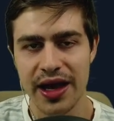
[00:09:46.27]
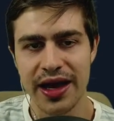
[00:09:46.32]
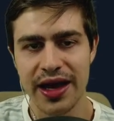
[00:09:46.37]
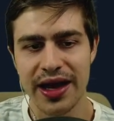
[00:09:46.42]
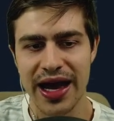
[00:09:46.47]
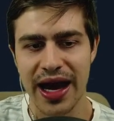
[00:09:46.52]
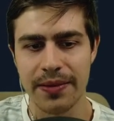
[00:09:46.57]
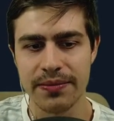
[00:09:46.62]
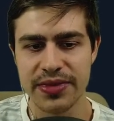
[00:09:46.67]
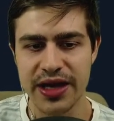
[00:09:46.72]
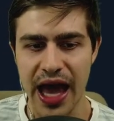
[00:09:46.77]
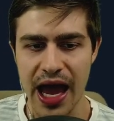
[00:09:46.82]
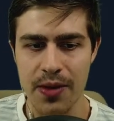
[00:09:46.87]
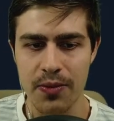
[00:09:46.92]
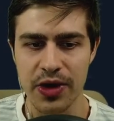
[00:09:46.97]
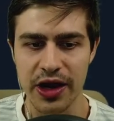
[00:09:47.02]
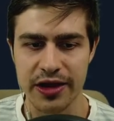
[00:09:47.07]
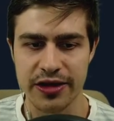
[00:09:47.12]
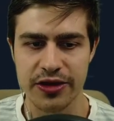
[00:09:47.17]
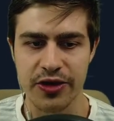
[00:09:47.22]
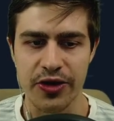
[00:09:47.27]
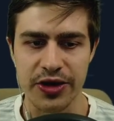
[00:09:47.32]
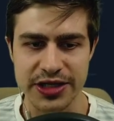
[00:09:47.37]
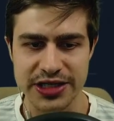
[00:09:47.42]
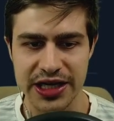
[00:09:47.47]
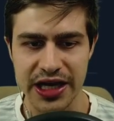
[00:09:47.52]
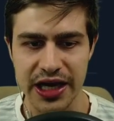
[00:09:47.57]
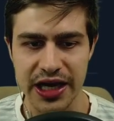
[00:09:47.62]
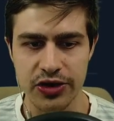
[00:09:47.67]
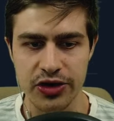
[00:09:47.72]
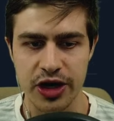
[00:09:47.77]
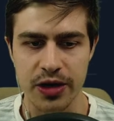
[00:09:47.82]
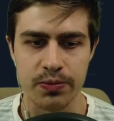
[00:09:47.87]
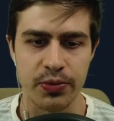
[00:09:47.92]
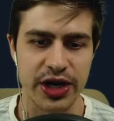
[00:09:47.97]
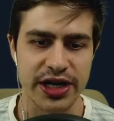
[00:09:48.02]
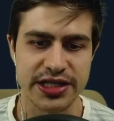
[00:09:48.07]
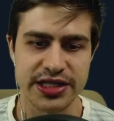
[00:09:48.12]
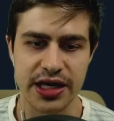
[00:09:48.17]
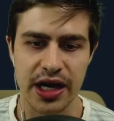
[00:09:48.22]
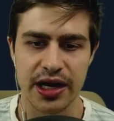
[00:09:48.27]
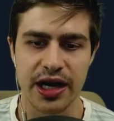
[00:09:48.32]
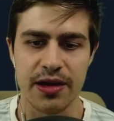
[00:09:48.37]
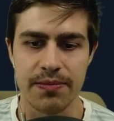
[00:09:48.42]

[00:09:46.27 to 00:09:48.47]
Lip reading: come game week 13, you can bring Saka